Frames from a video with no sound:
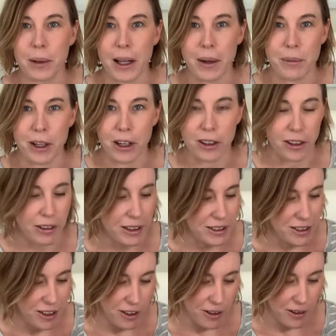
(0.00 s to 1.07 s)
I'm not going
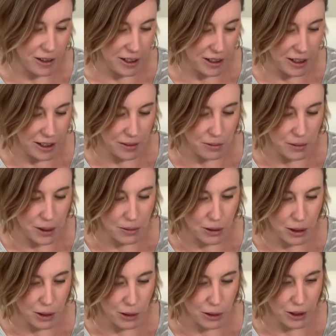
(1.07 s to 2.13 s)
to go and
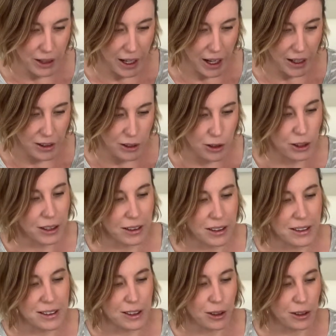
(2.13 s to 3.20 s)
re-record that. You can
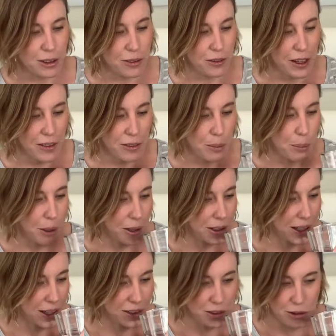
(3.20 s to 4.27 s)
listen on your favorite
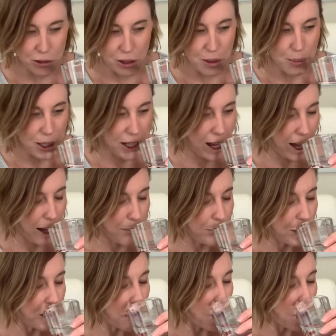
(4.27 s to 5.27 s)
podcast streaming app.